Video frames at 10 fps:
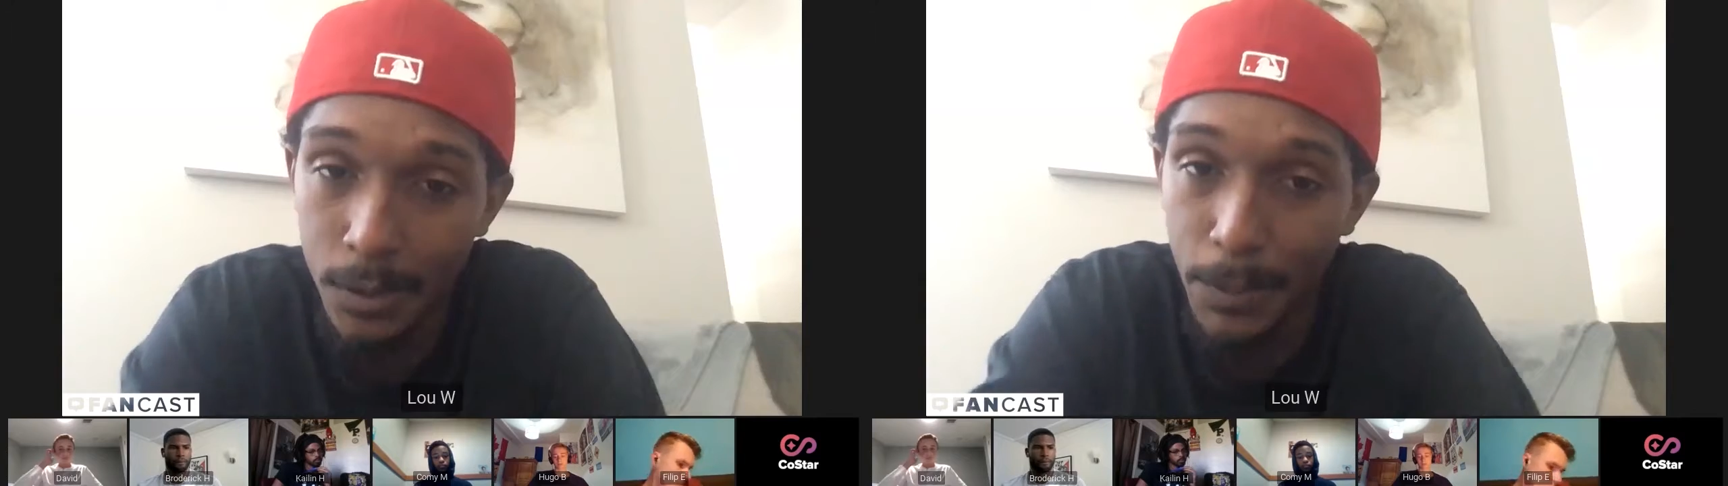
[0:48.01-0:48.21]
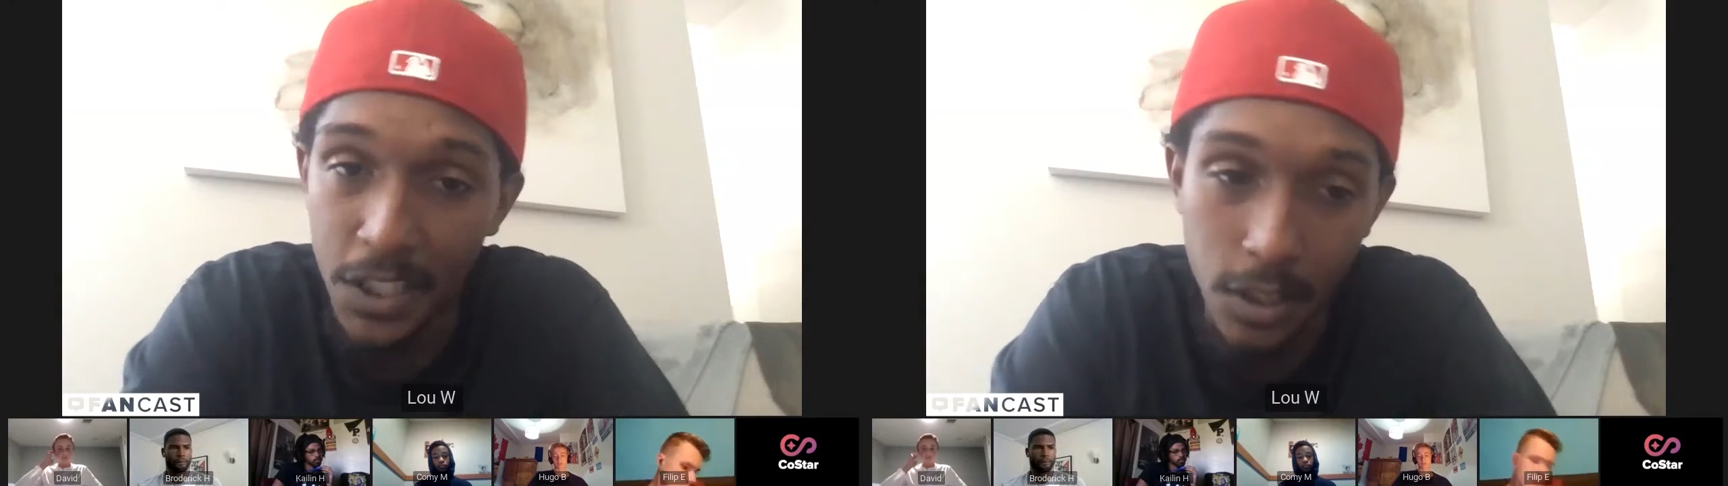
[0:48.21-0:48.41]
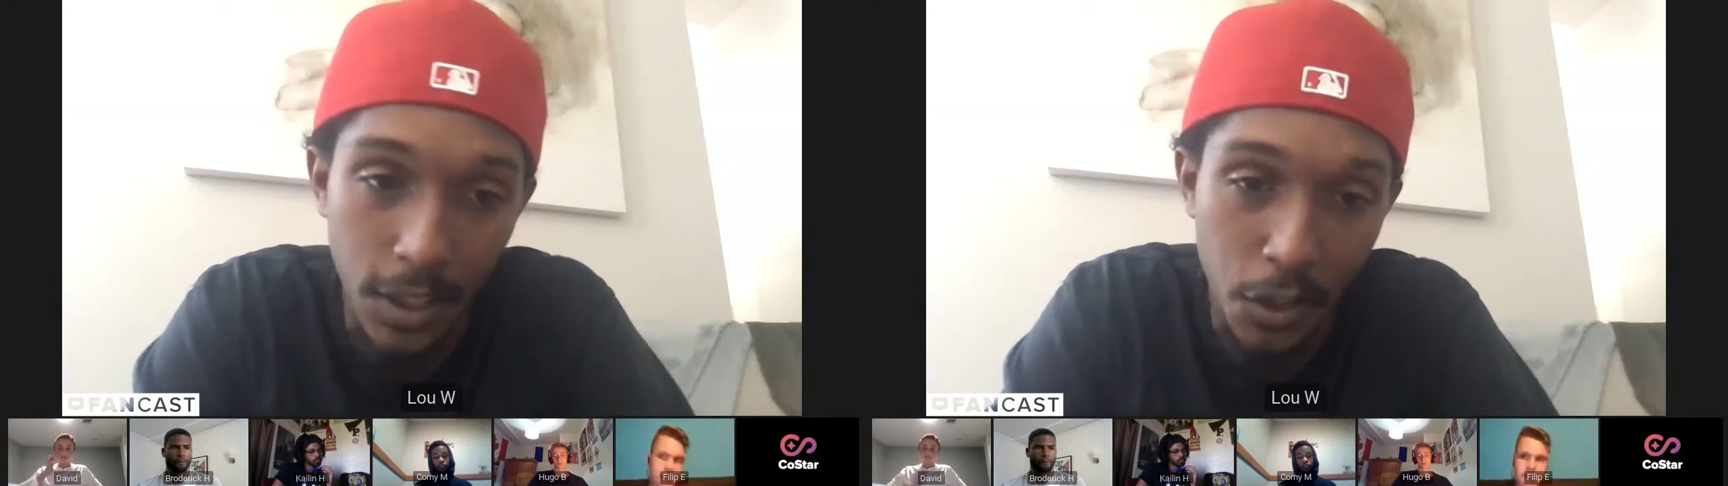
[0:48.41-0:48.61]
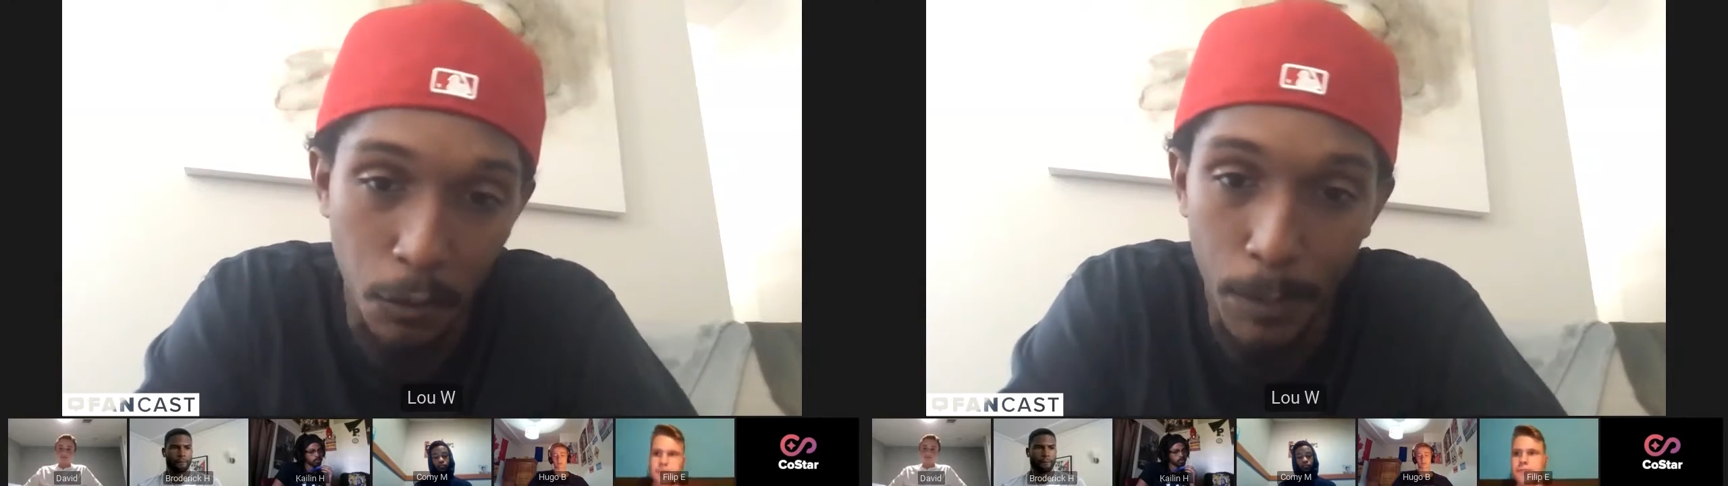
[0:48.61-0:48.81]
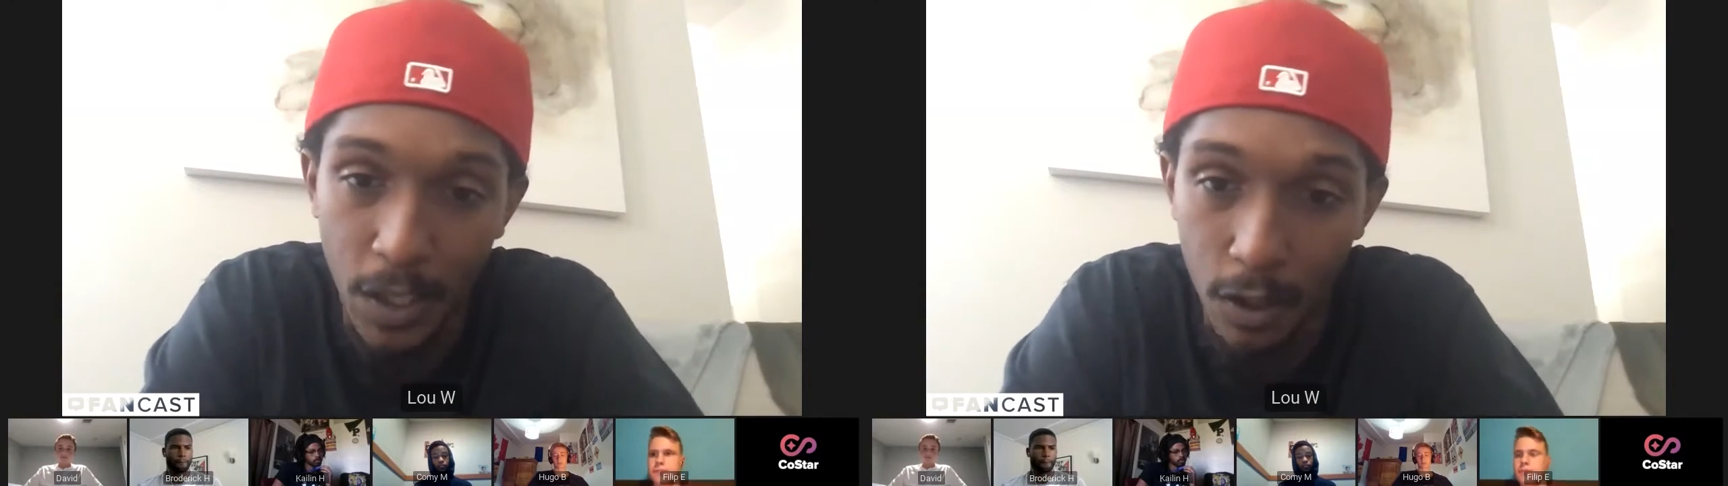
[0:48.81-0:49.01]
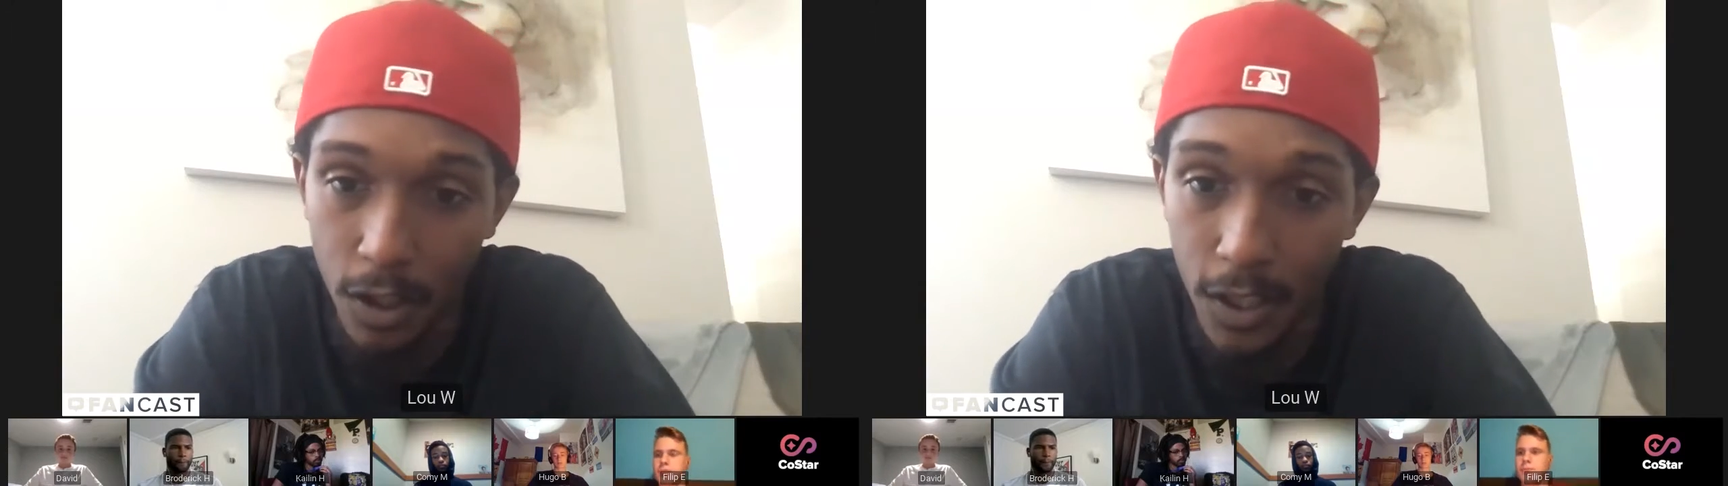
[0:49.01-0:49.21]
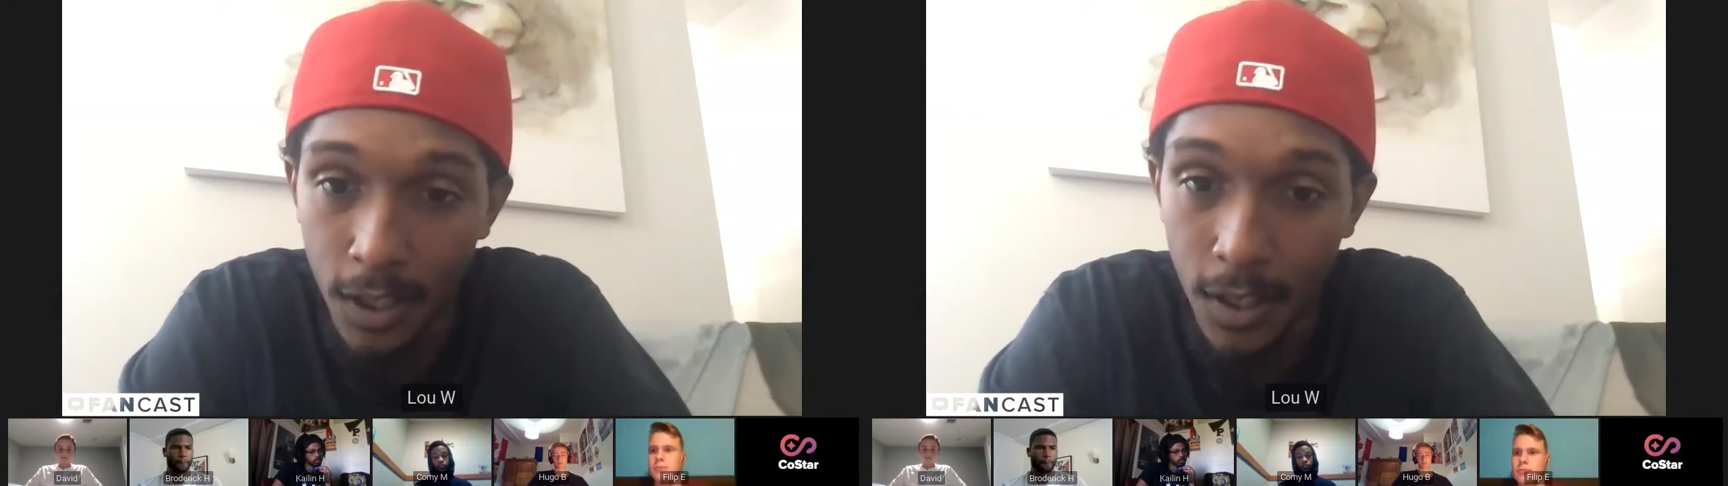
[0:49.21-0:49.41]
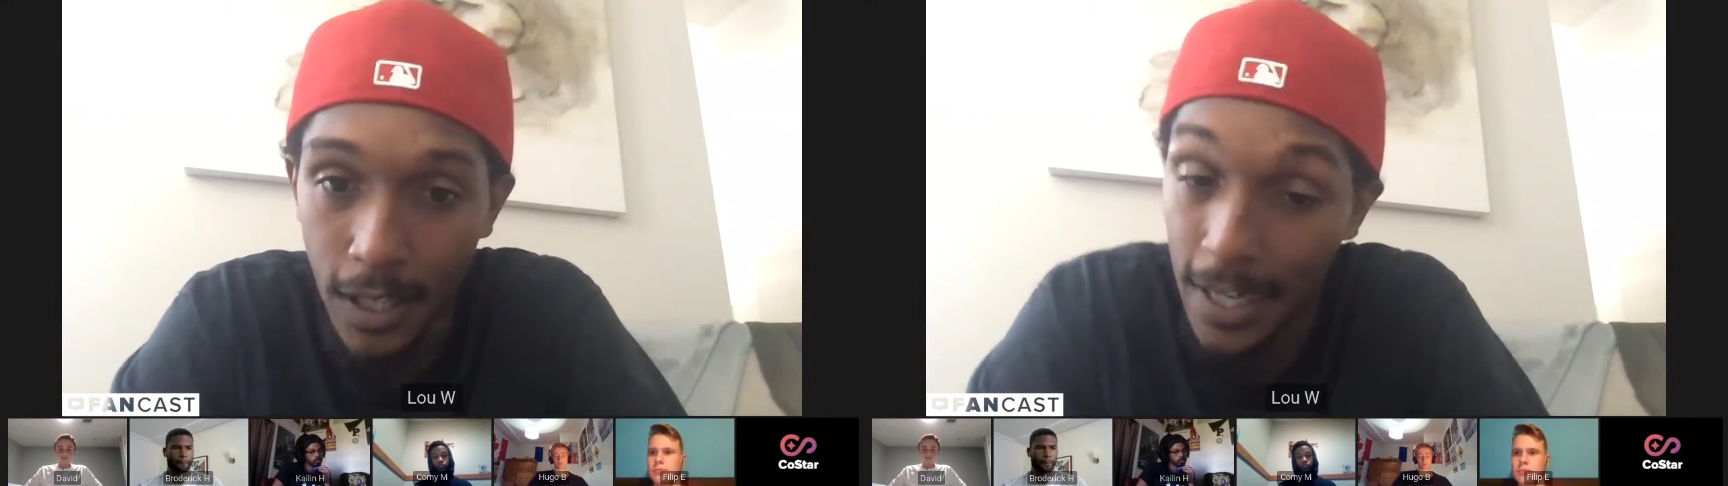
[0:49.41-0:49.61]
this mission that you've been on.